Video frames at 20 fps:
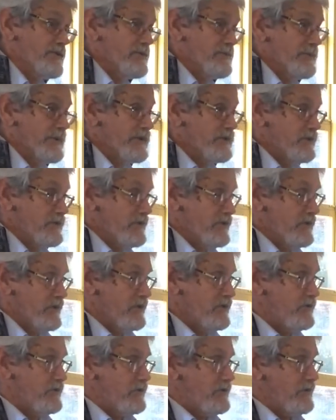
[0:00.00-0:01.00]
it'll be also
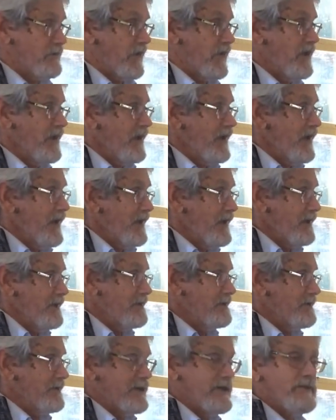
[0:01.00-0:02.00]
called,
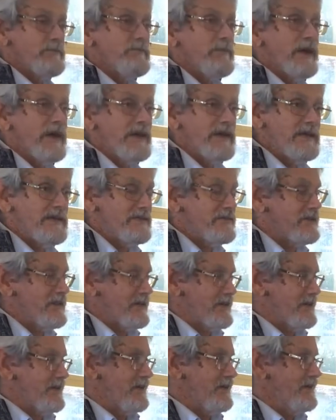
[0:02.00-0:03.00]
is an
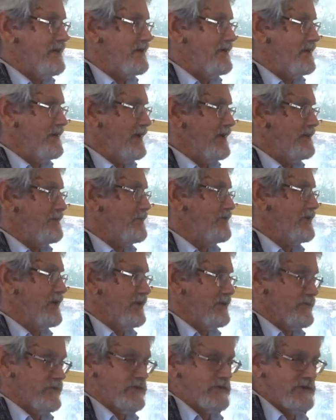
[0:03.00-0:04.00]
amazing set
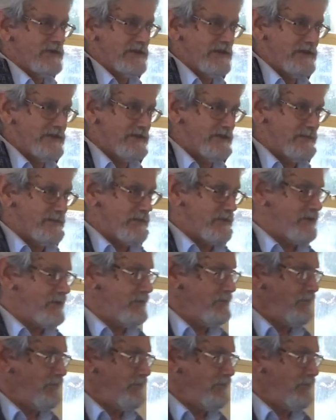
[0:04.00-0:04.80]
of organisms.